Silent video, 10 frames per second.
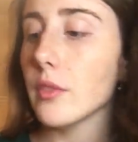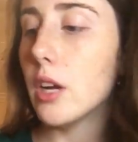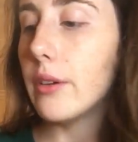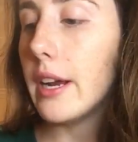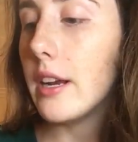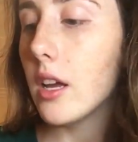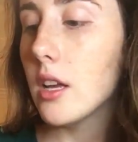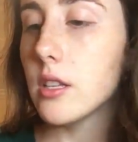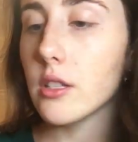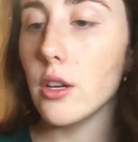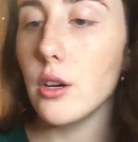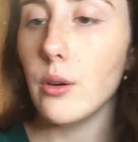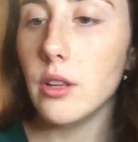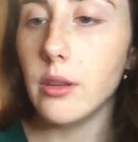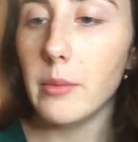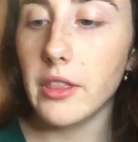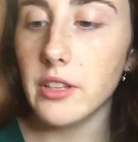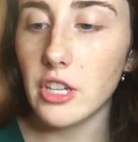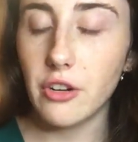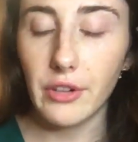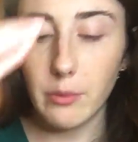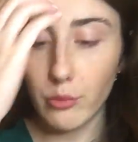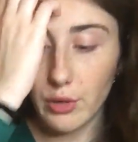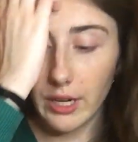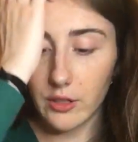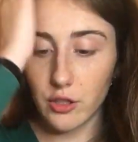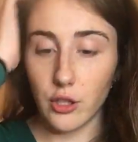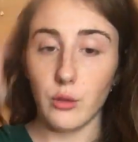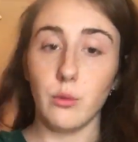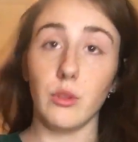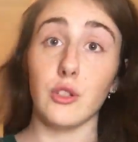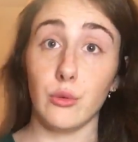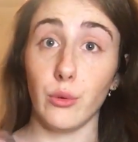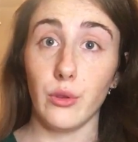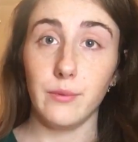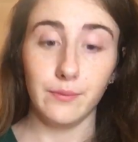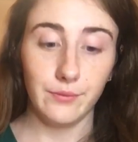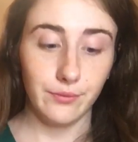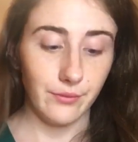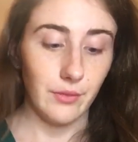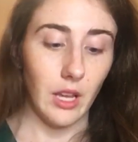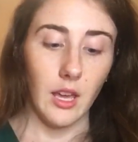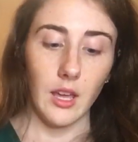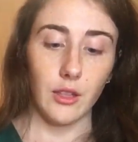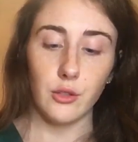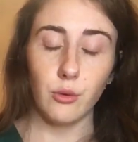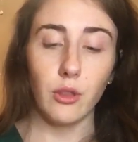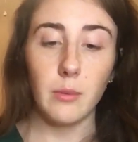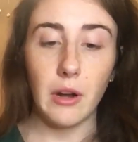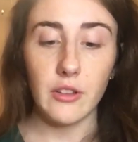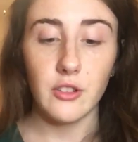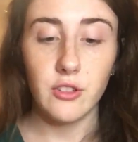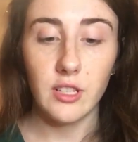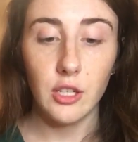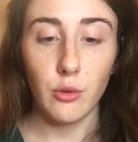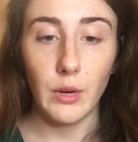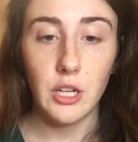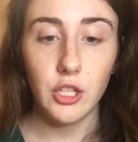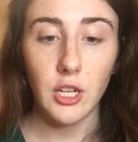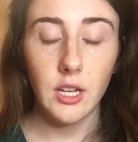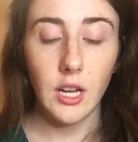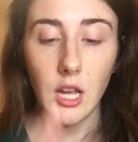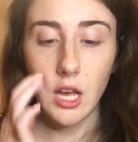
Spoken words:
Alright, so the month of January brings you the truth. The truth about a certain situation.